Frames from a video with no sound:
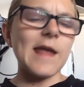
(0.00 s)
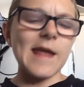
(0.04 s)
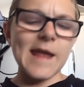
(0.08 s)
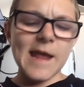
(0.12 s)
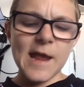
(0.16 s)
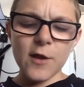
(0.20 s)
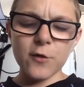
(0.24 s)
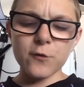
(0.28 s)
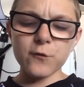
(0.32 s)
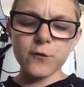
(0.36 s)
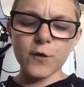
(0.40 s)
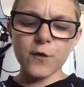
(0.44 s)

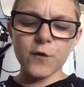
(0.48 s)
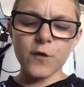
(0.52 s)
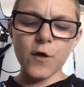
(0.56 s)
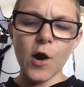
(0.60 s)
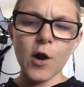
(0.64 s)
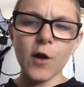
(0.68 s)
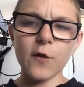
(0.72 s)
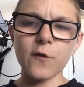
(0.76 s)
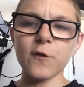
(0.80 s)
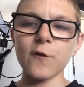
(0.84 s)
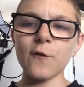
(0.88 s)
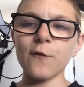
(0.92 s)
Is
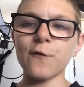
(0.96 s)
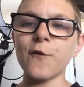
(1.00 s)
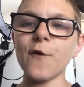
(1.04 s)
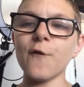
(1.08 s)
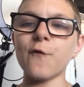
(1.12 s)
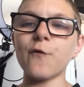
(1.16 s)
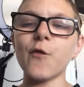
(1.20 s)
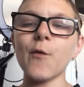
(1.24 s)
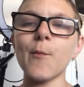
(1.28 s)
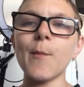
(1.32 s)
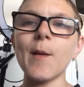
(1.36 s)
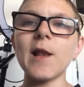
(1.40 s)
Richarlison
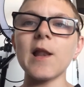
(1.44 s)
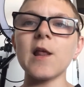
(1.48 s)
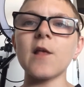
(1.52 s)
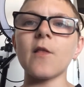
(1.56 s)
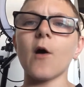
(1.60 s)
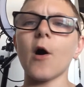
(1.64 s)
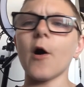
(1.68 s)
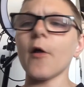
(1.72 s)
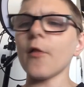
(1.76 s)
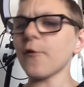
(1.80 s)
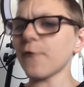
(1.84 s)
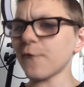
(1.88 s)
£50
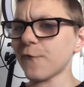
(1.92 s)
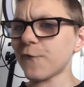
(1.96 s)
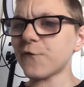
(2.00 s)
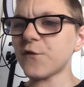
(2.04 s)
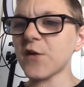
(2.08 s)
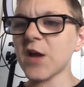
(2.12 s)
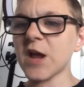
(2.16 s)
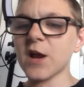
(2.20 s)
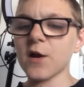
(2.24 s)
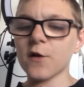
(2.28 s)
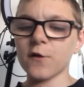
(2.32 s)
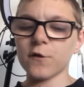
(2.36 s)
million? I don't
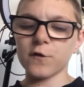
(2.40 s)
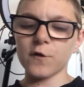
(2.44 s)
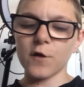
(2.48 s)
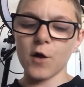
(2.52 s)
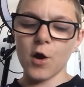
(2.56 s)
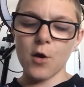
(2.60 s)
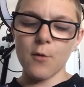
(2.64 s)
think so.